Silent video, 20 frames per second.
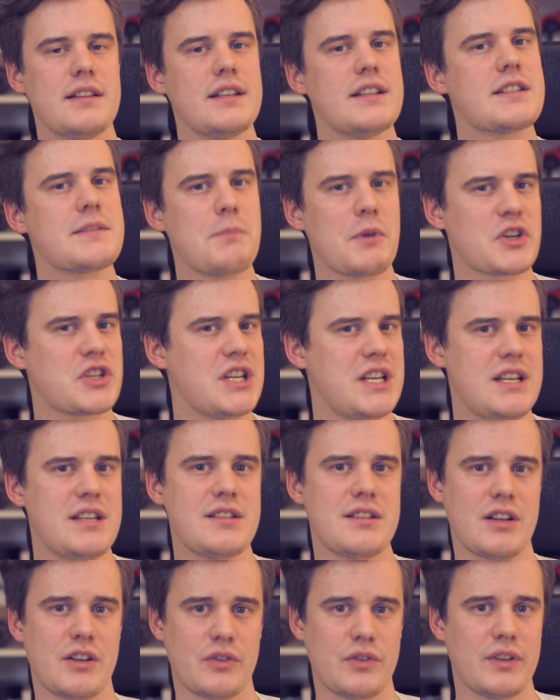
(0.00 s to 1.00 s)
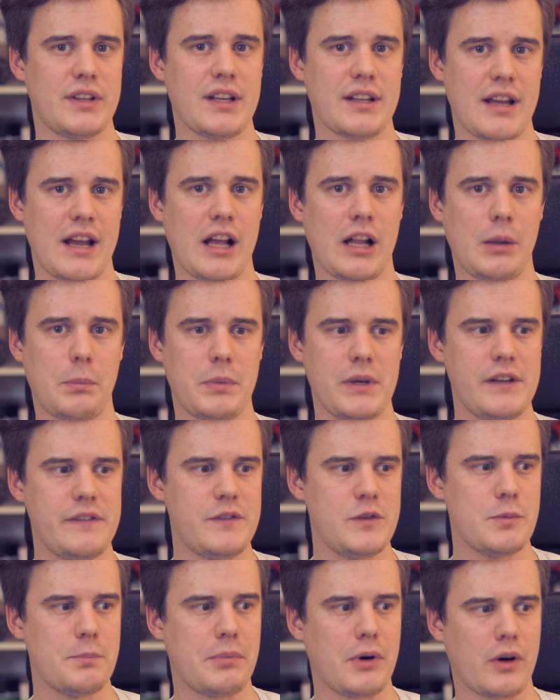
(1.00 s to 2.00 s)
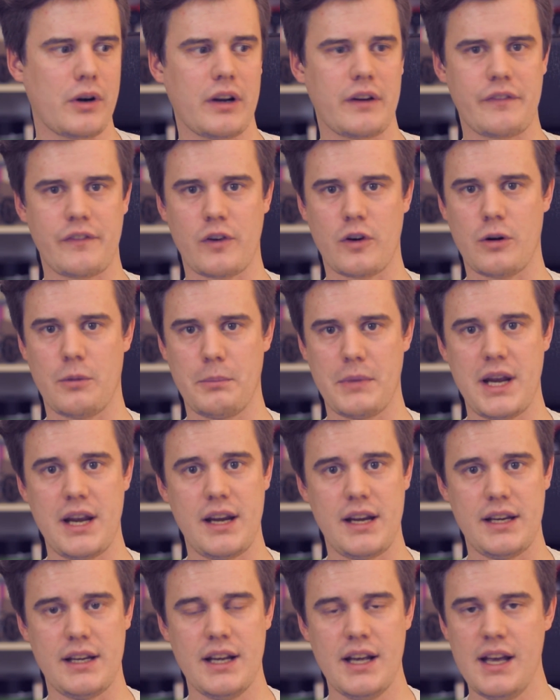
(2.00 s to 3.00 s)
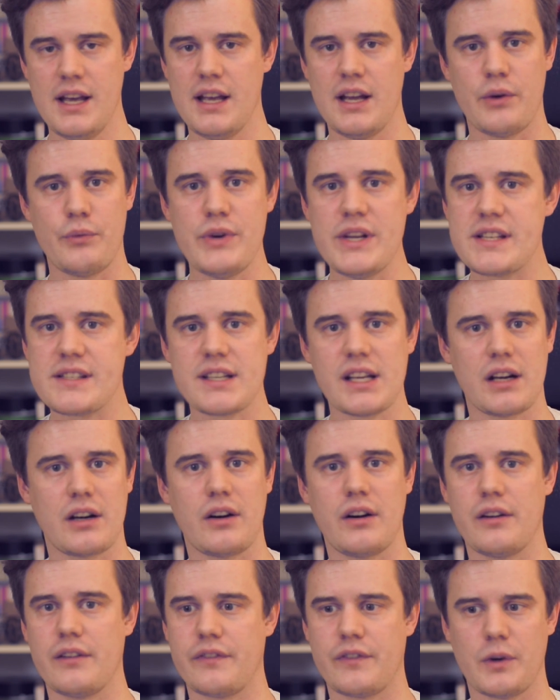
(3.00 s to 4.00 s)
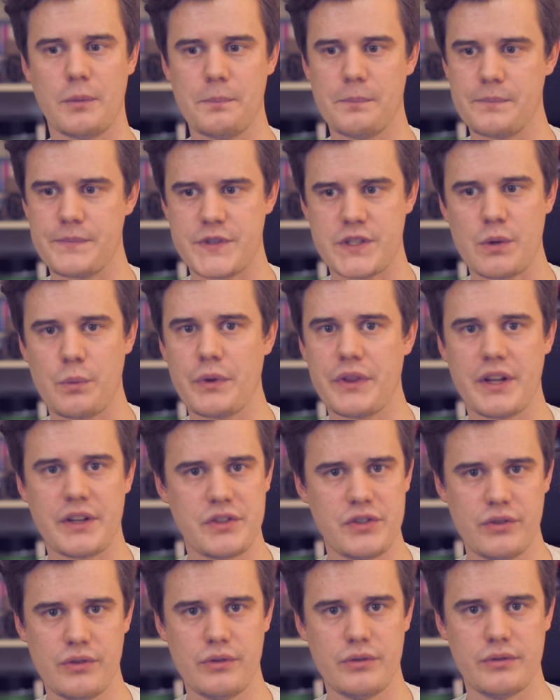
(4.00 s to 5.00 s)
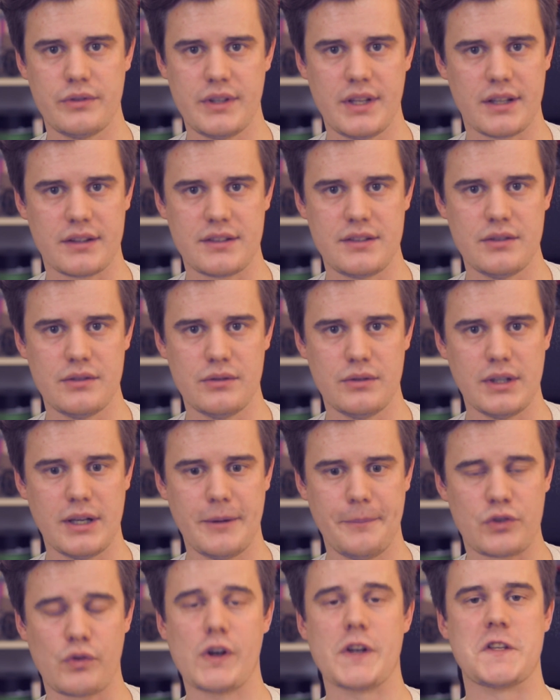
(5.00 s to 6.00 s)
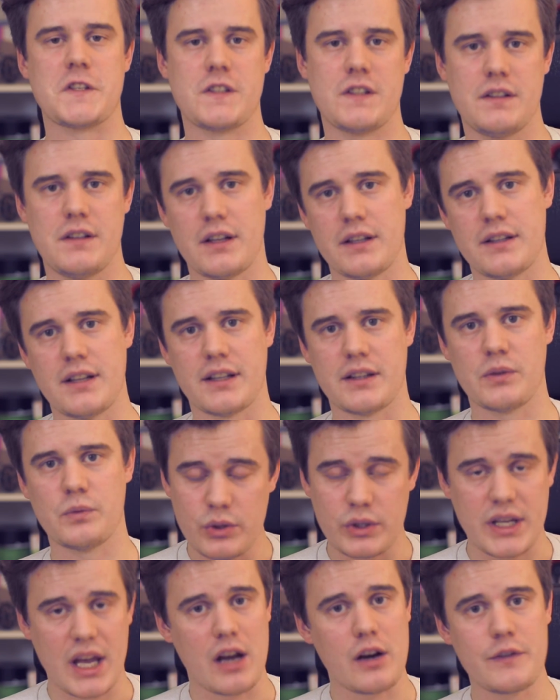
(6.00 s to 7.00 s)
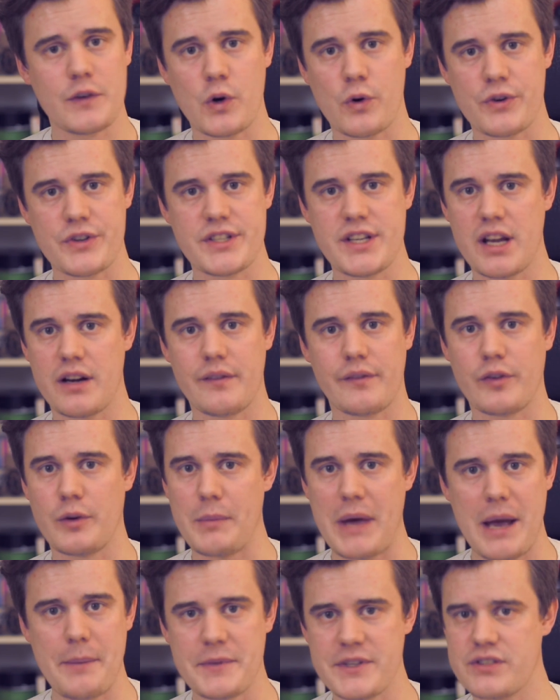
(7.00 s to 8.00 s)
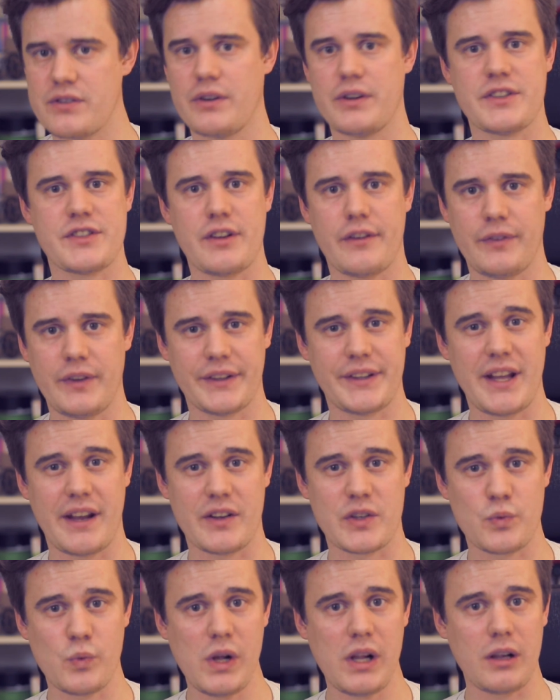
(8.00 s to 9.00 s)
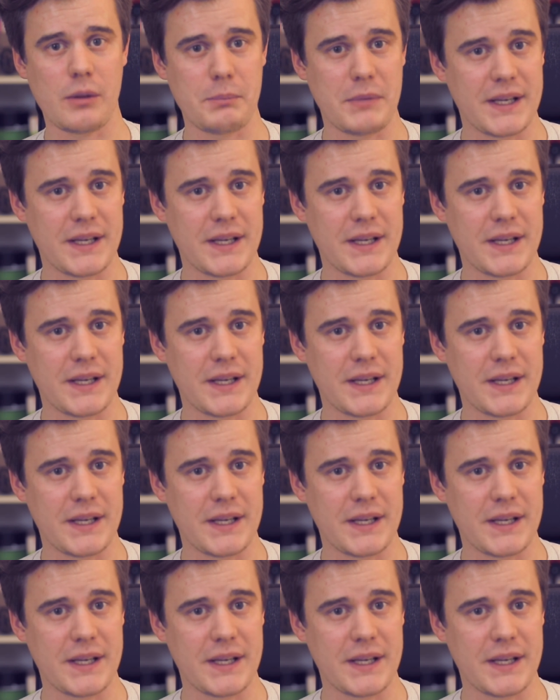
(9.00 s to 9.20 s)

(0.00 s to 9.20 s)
It's much easier to get help if you bought it from a reseller, from someone that you trust. That you can, of course, get them from Amazon and stuff like that as well.